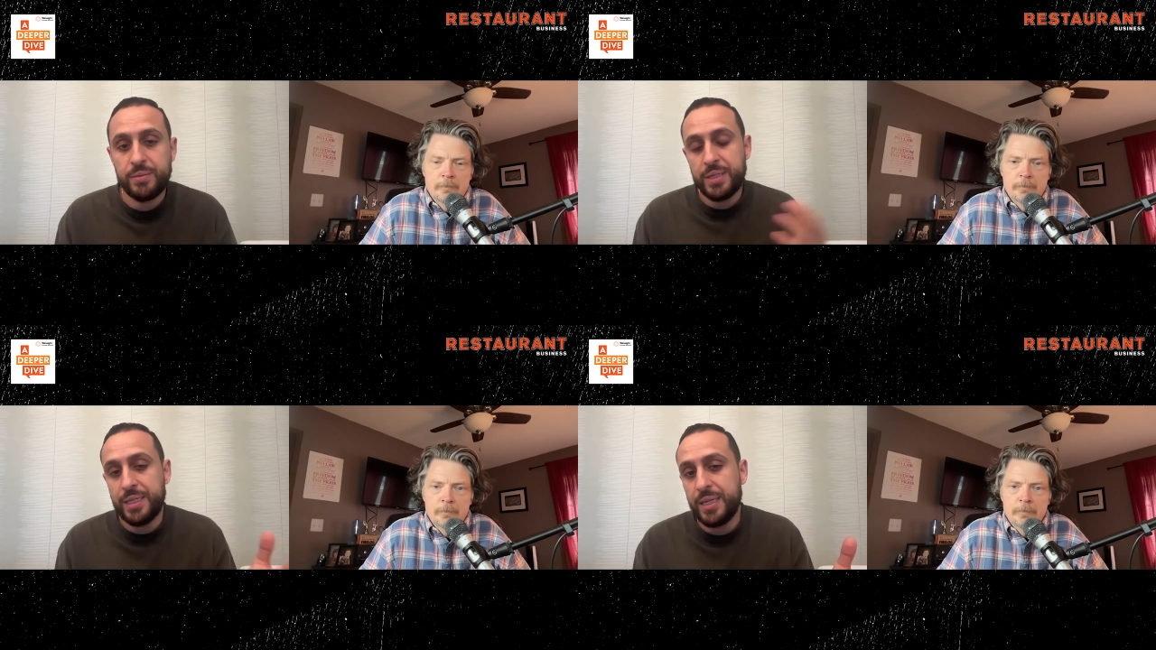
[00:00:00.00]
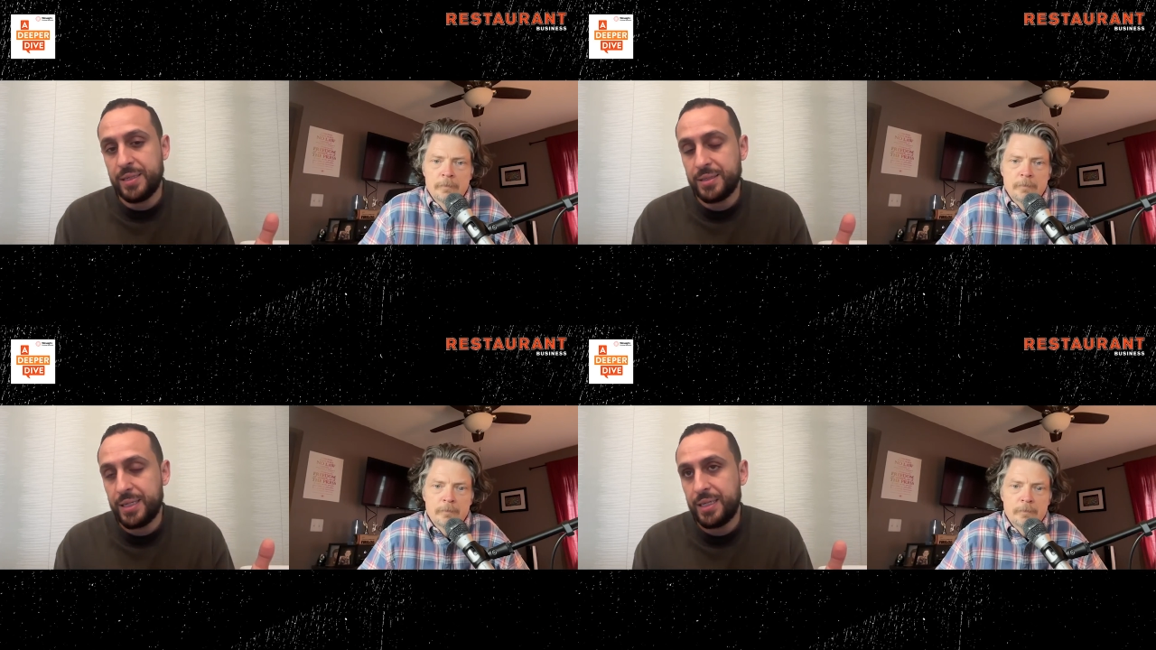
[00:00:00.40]

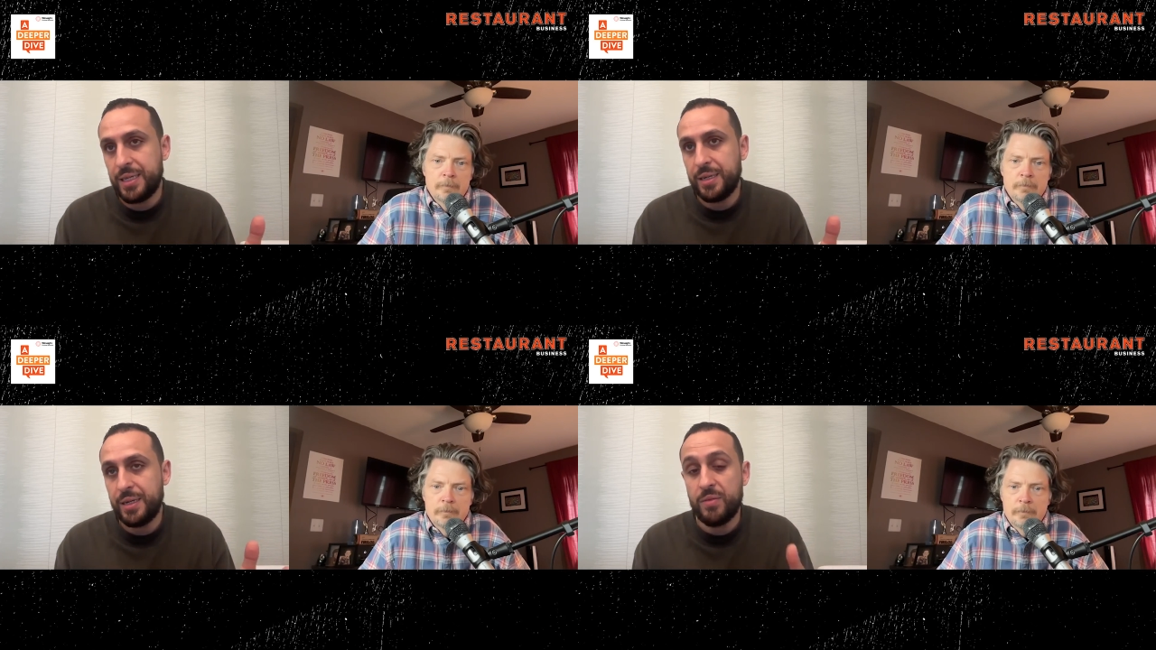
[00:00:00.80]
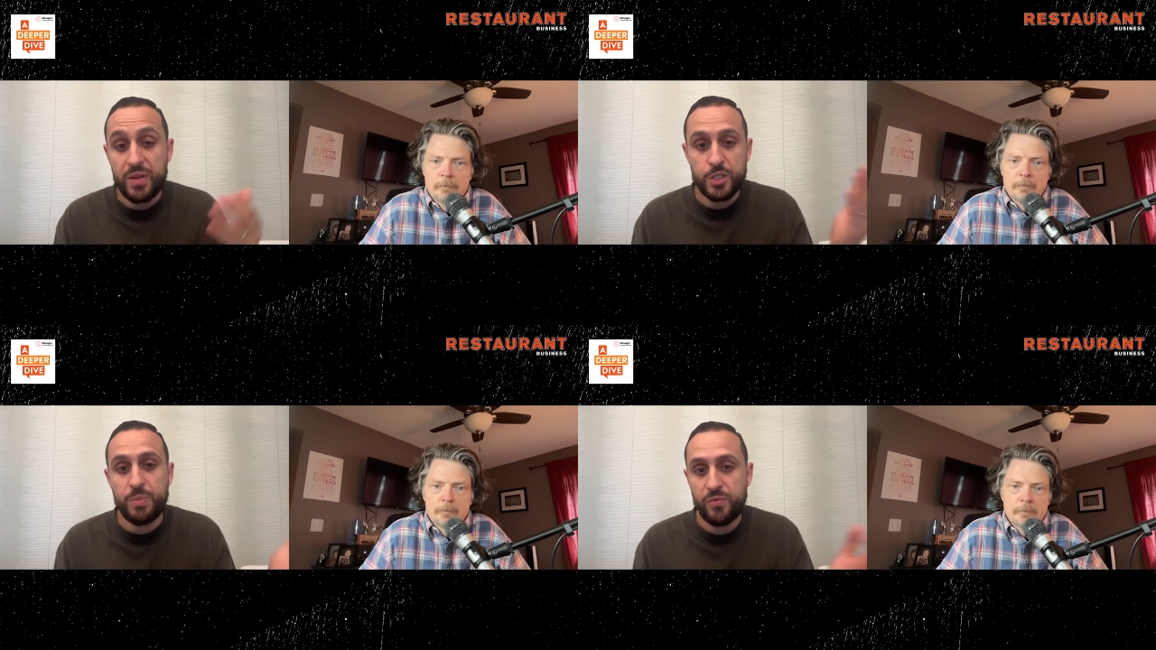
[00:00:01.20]
Speaker 1: getting getting an
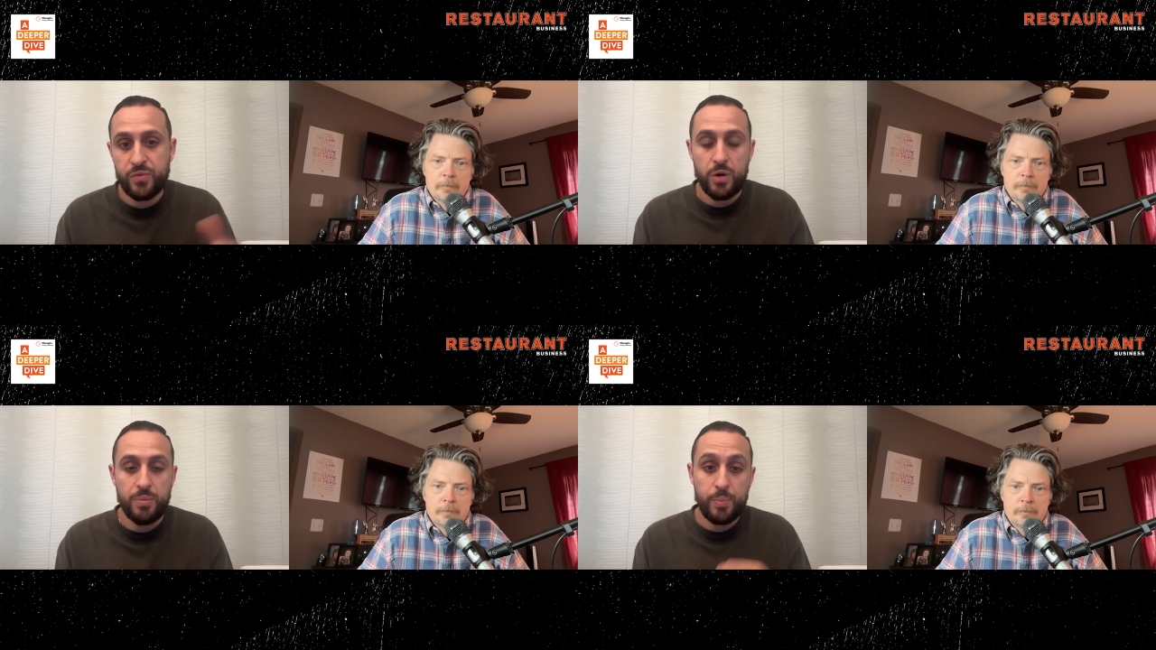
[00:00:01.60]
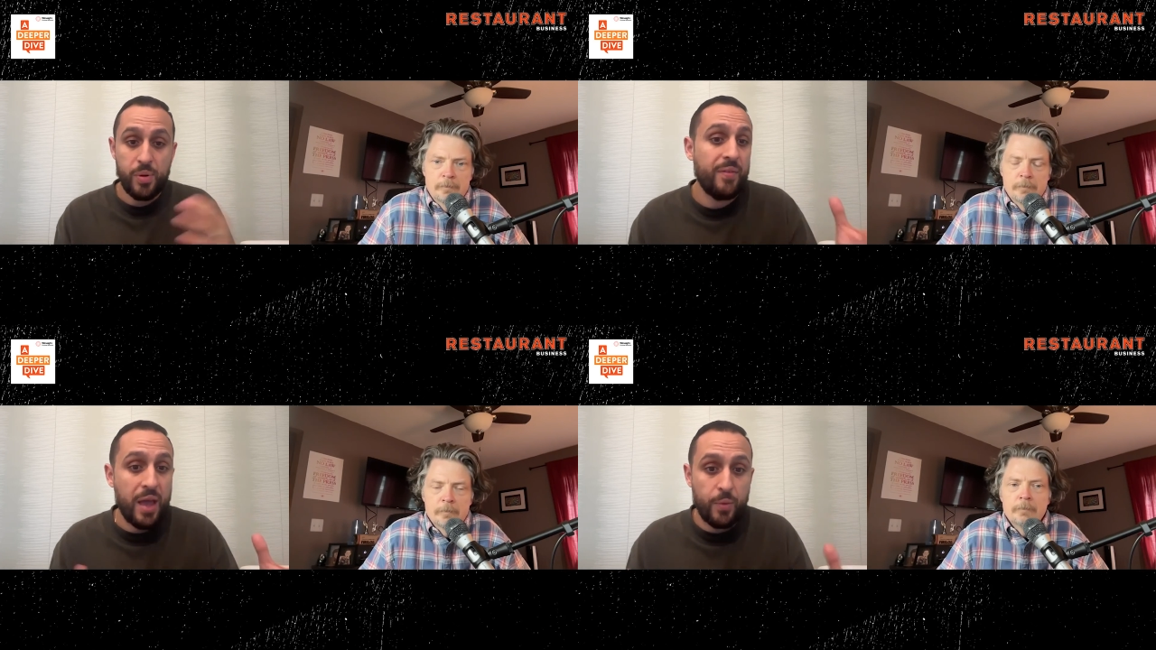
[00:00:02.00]
investment from a
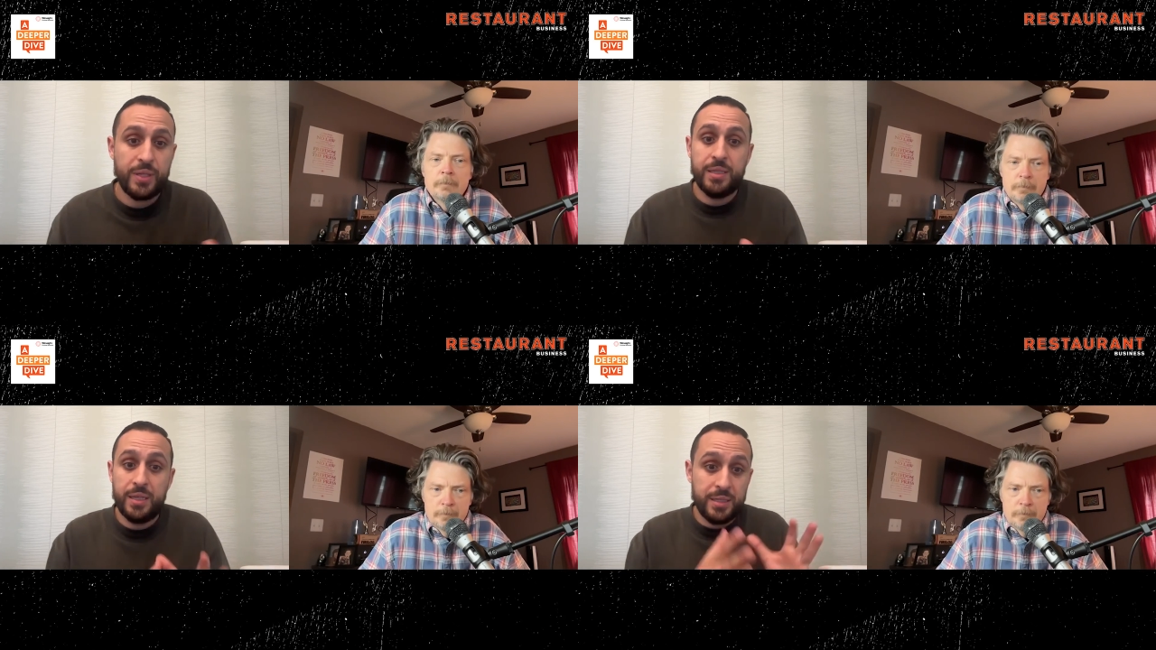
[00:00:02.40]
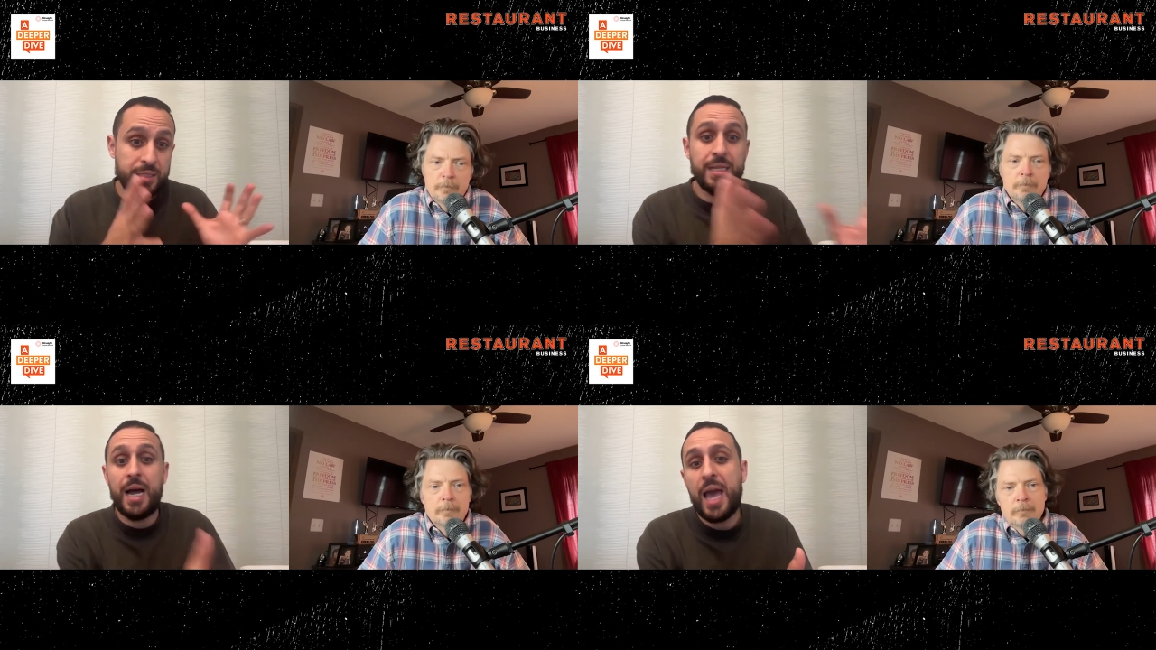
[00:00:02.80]
private equity that
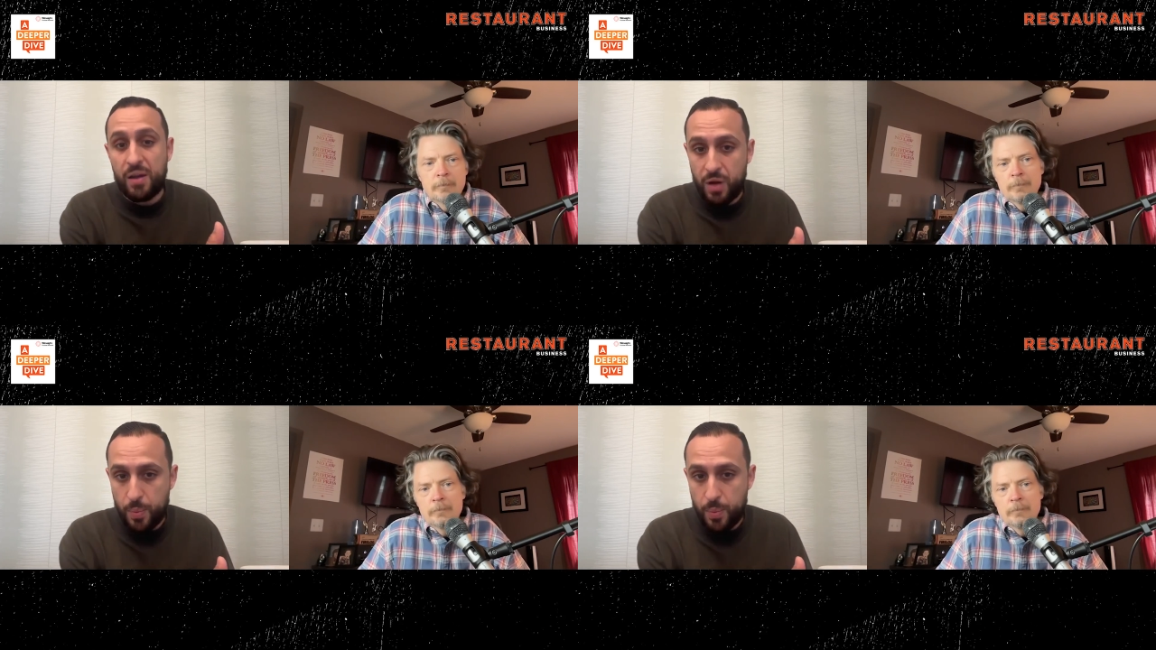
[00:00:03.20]
does not have